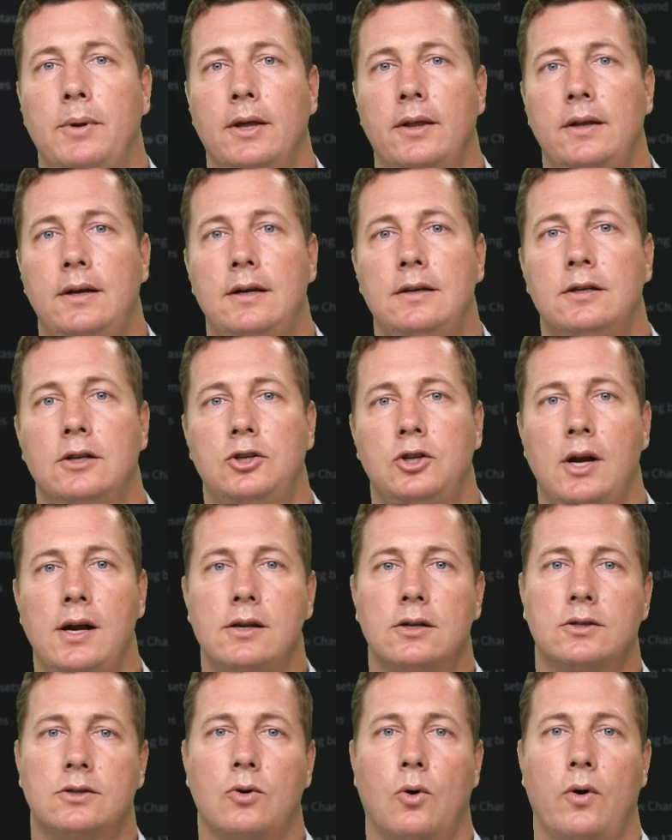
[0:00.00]
ability to
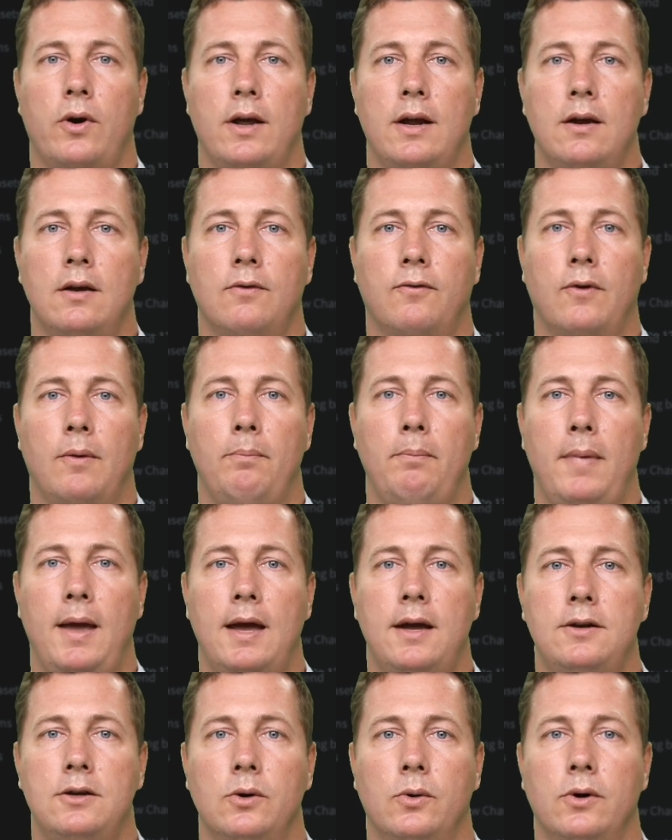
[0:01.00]
change sorting from
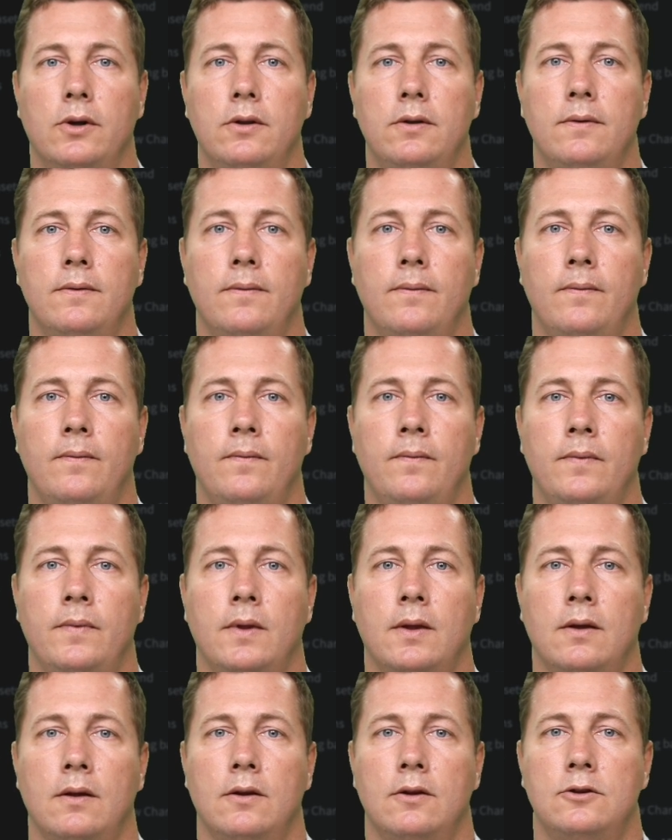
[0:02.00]
manual
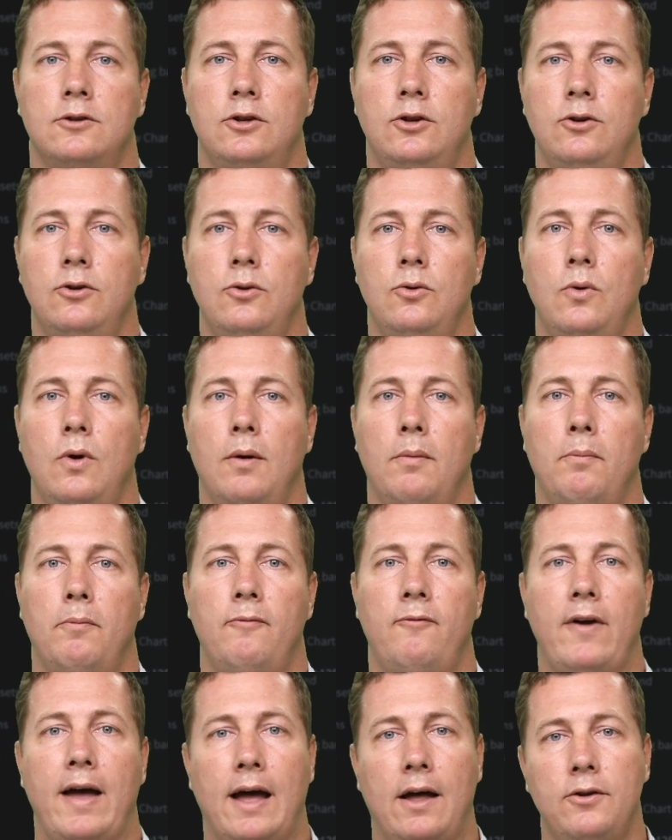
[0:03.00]
to
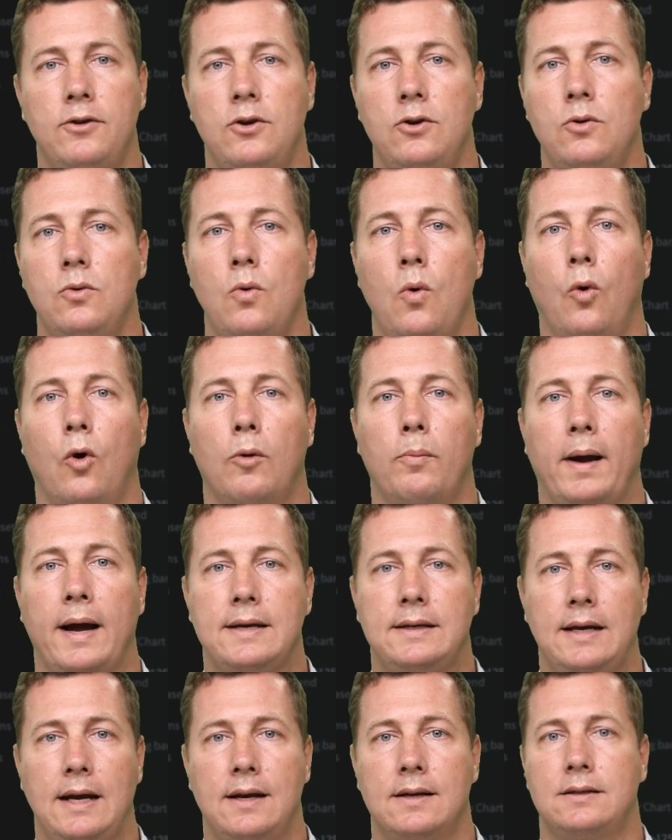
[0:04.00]
value or by
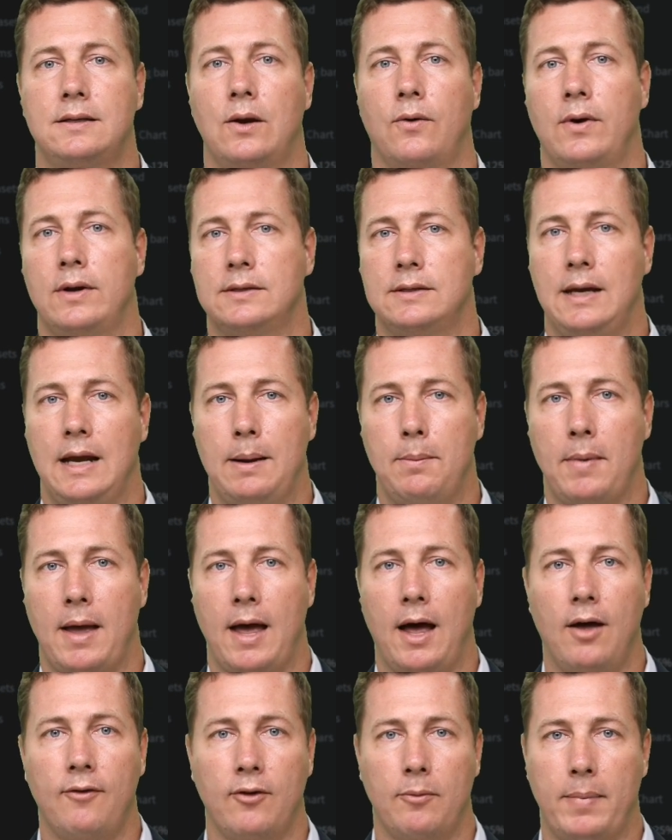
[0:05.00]
data series name
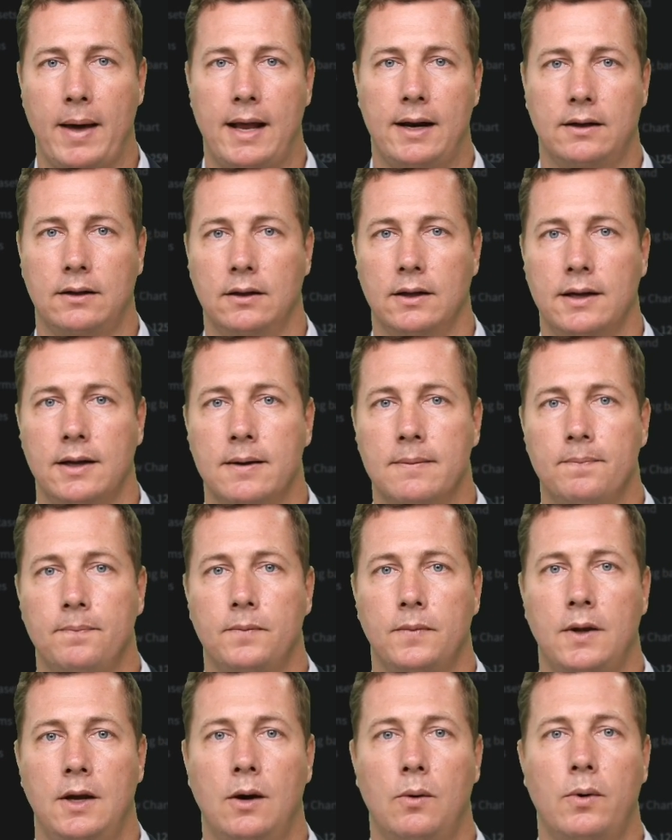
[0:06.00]
alphabetically.
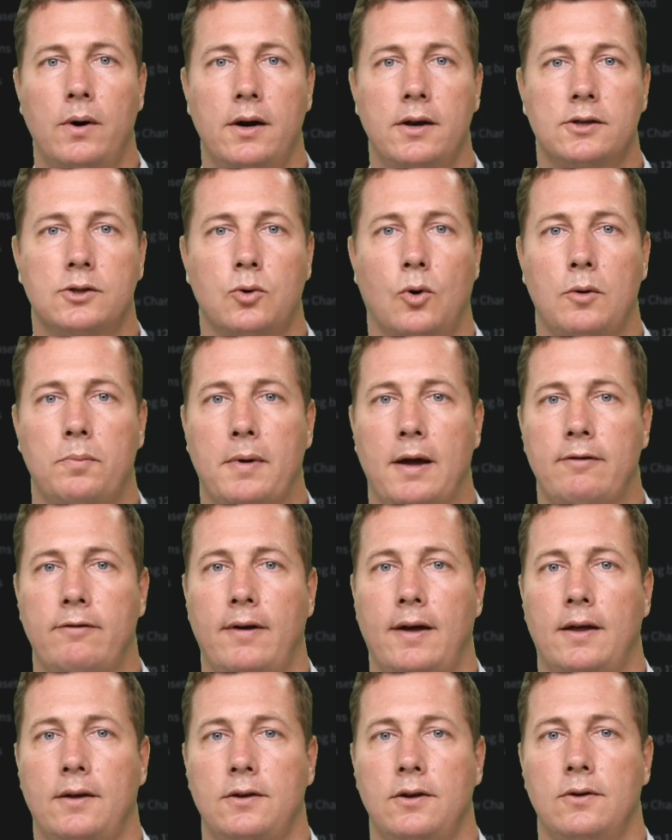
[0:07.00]
Here we're going to sort by
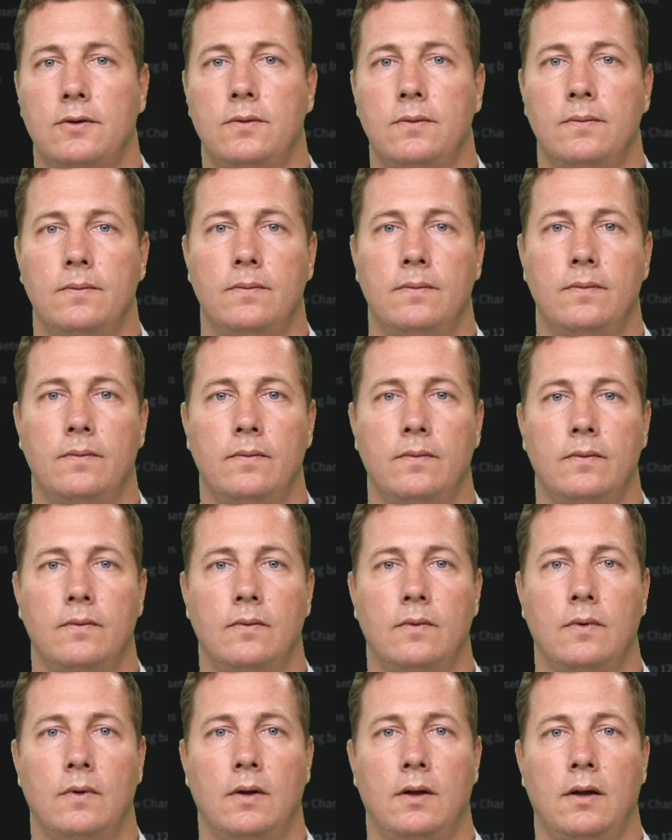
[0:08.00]
value.
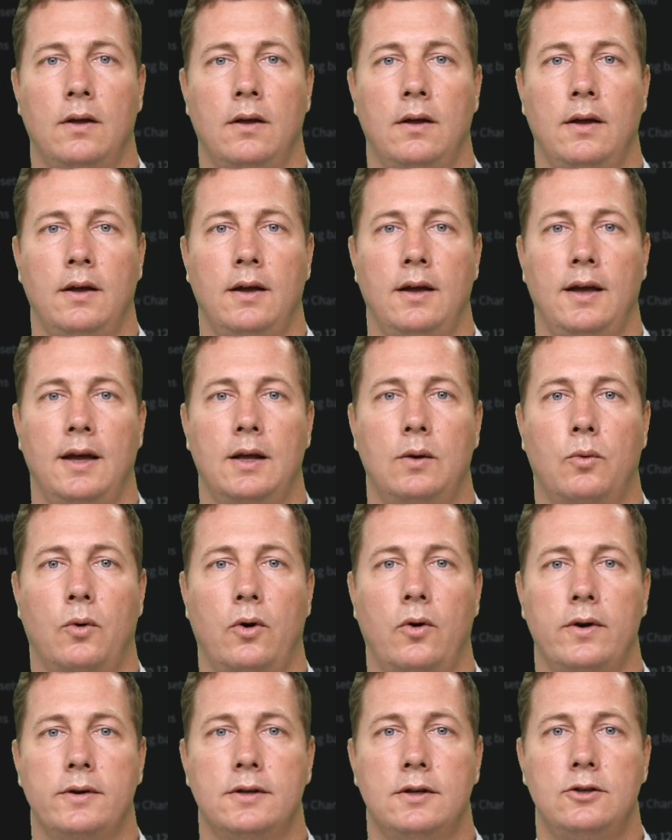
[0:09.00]
And we're
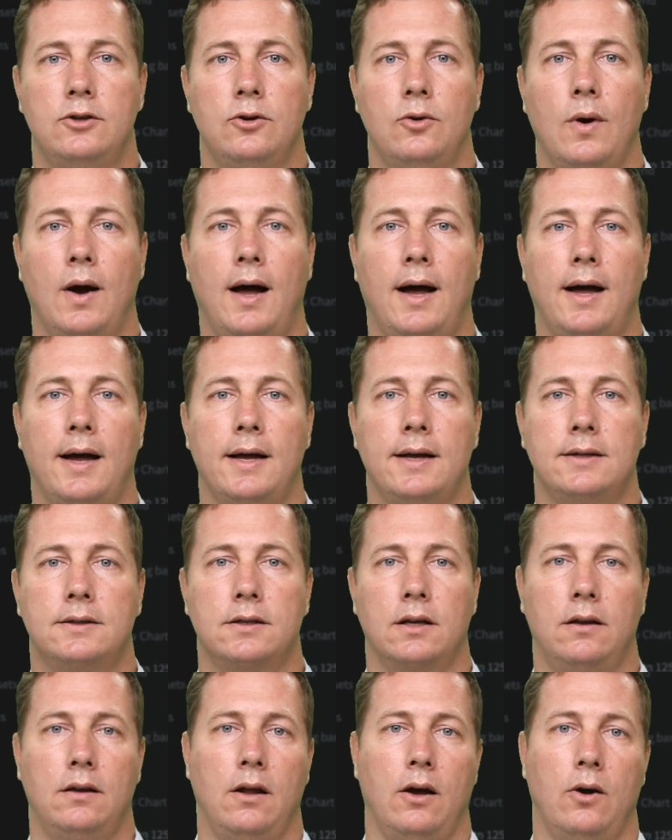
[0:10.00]
going to do high
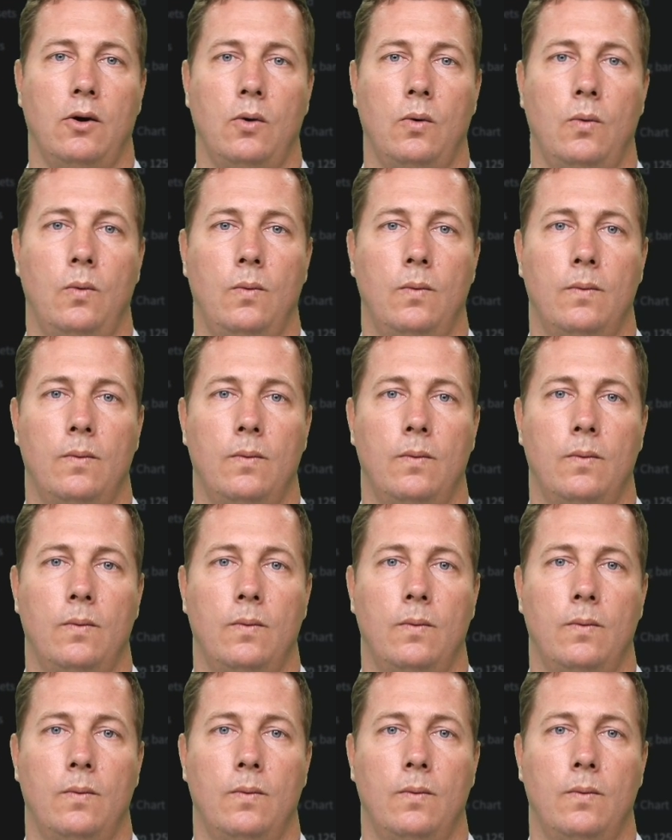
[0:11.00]
to low.